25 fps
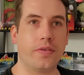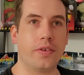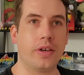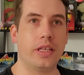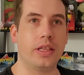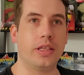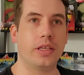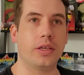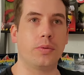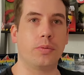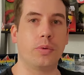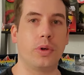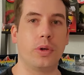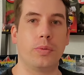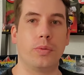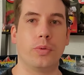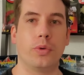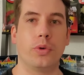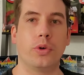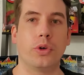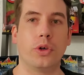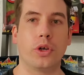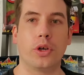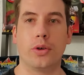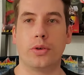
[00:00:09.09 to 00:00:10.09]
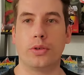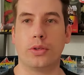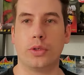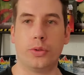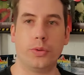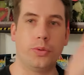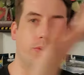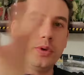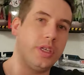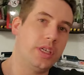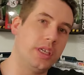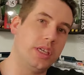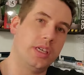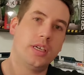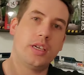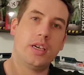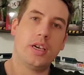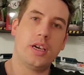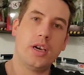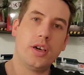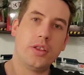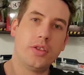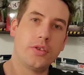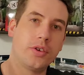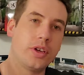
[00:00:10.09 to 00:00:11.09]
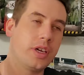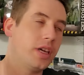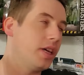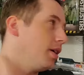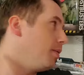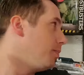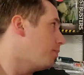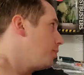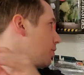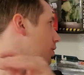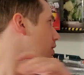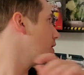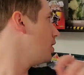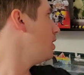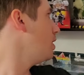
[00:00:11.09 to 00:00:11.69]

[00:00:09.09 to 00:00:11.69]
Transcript: and then we will go to the other games.